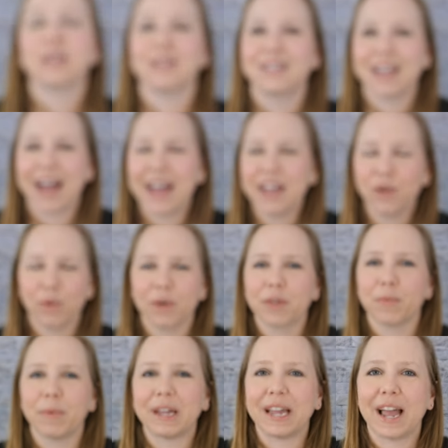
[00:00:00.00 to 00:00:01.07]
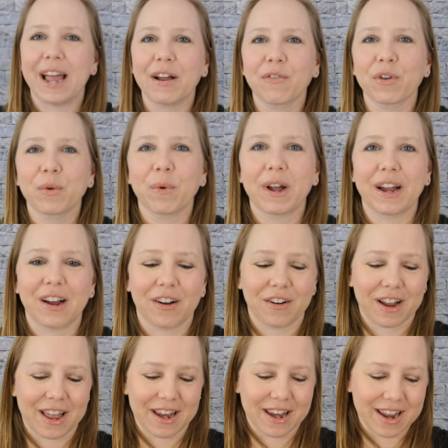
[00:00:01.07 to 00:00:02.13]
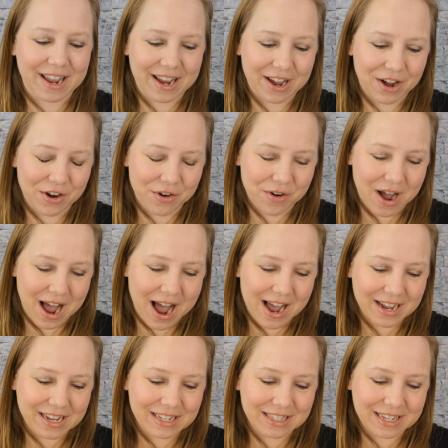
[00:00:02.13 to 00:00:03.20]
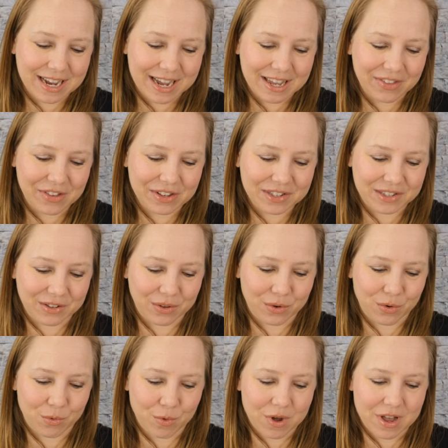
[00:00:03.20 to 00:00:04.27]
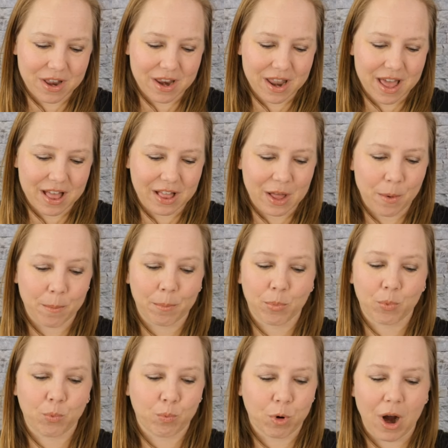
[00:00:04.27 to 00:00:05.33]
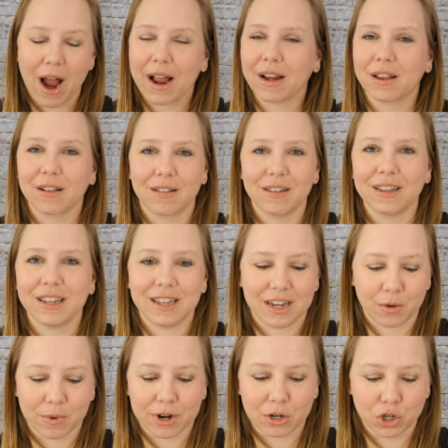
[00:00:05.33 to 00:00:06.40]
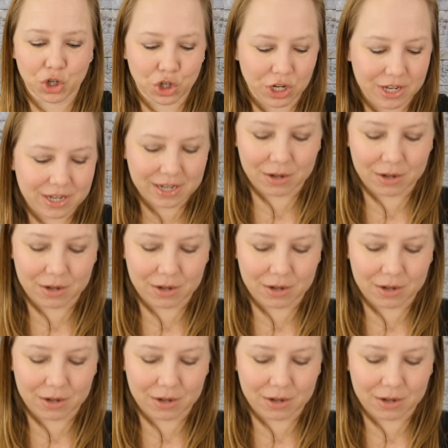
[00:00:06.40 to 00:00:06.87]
to take with me everywhere. And now I can take this little one practically anywhere. She